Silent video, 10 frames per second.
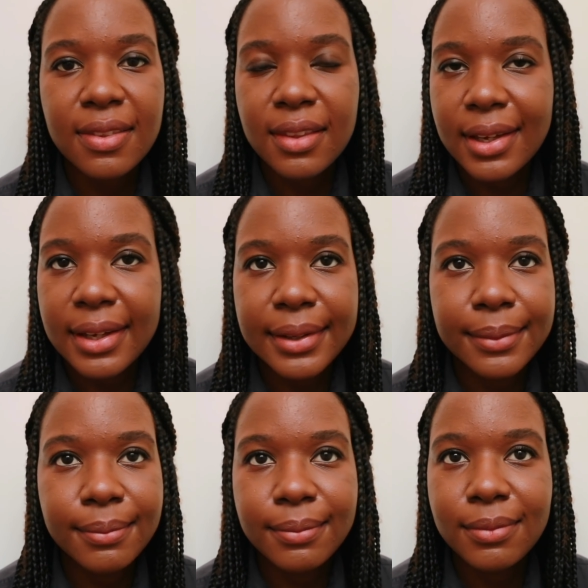
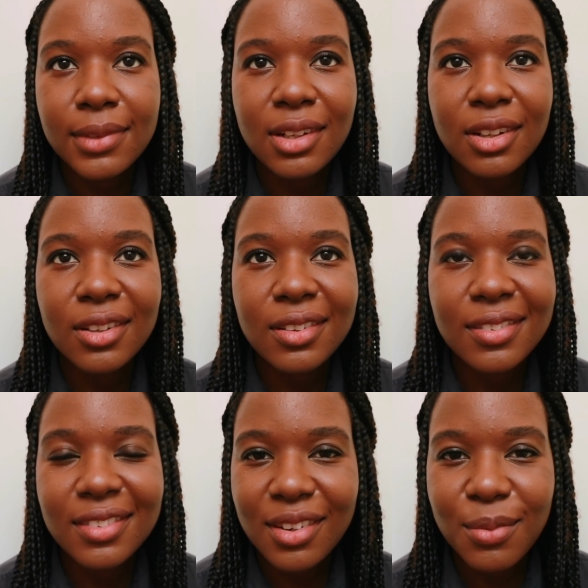you know,
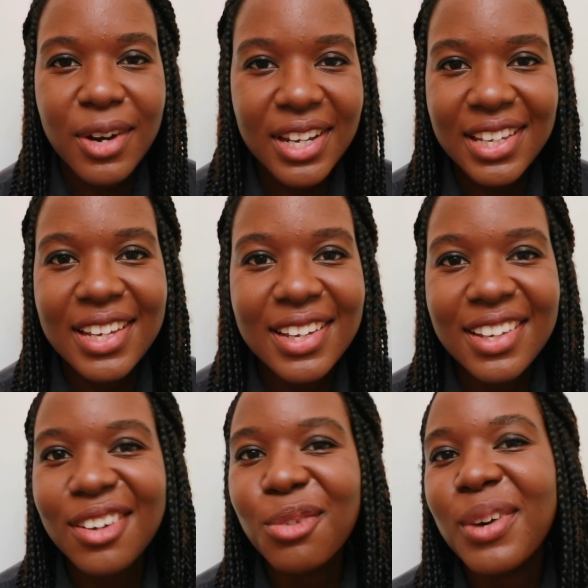
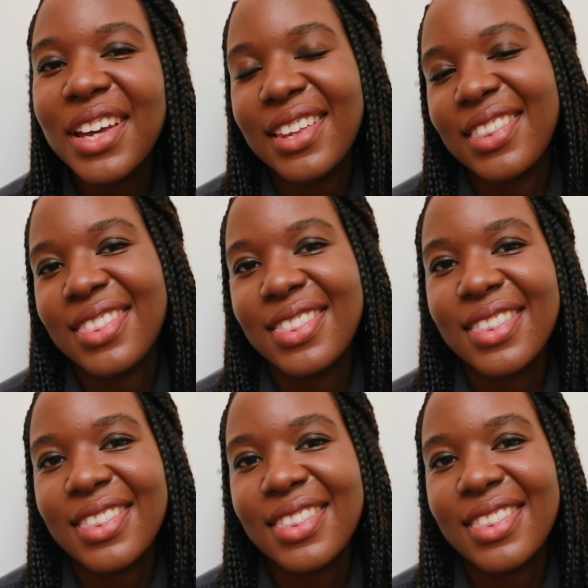working with